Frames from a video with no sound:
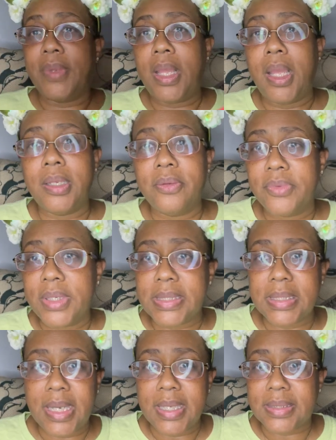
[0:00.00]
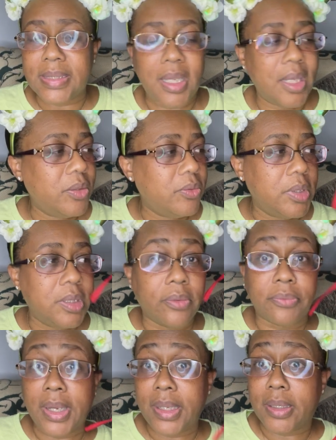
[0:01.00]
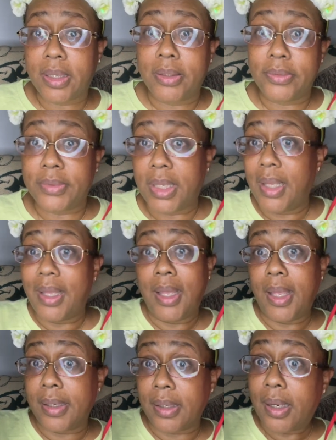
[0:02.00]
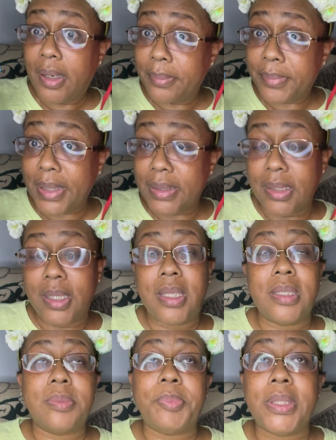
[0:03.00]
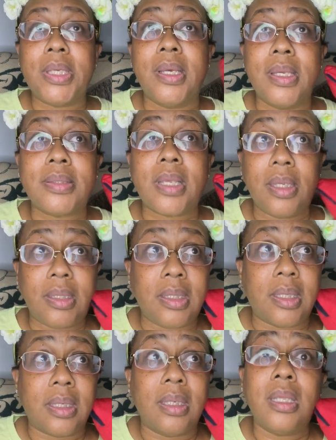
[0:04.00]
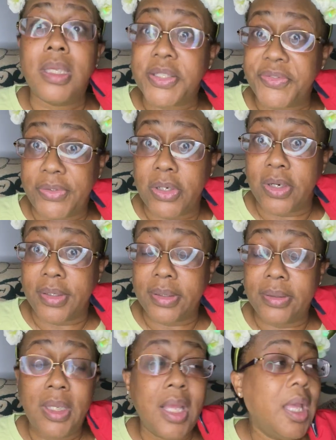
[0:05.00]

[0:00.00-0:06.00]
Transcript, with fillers: And the reason I say you need a raincoat and an umbrella is because, again, it's Florida.